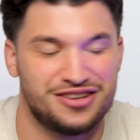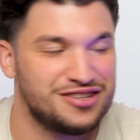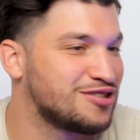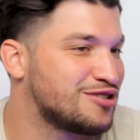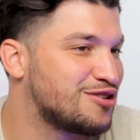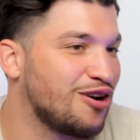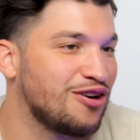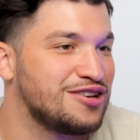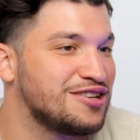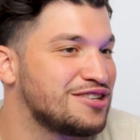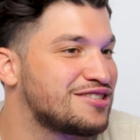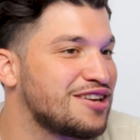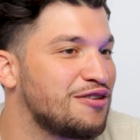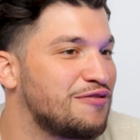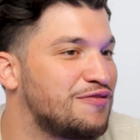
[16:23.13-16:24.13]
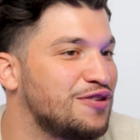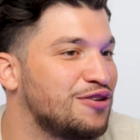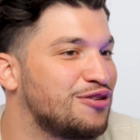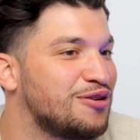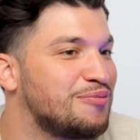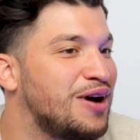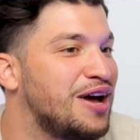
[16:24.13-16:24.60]
starting center
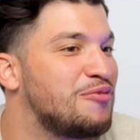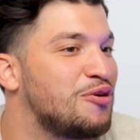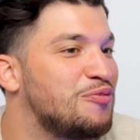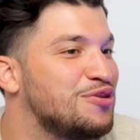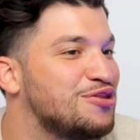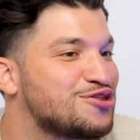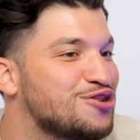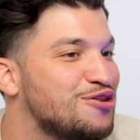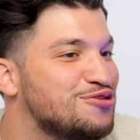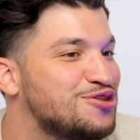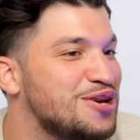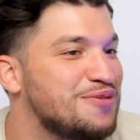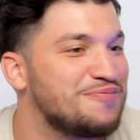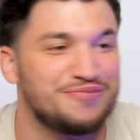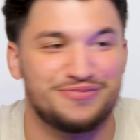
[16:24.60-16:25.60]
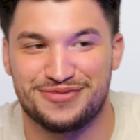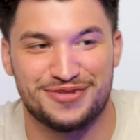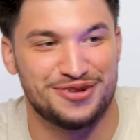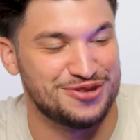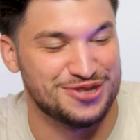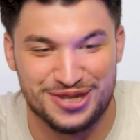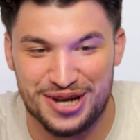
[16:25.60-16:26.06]
fielder in my MLB The Show team. Yeah, yeah.
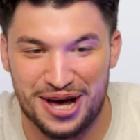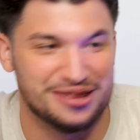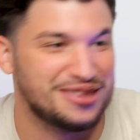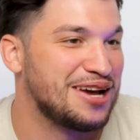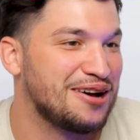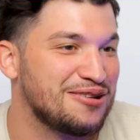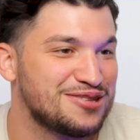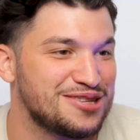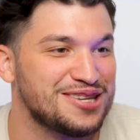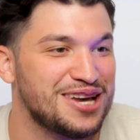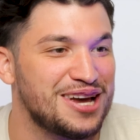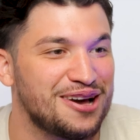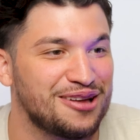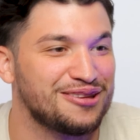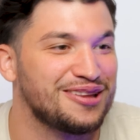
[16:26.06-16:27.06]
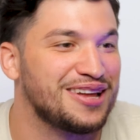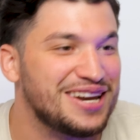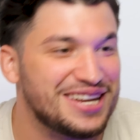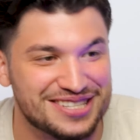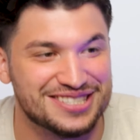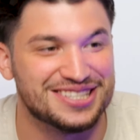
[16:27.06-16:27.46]
There's nothing else to say other than he's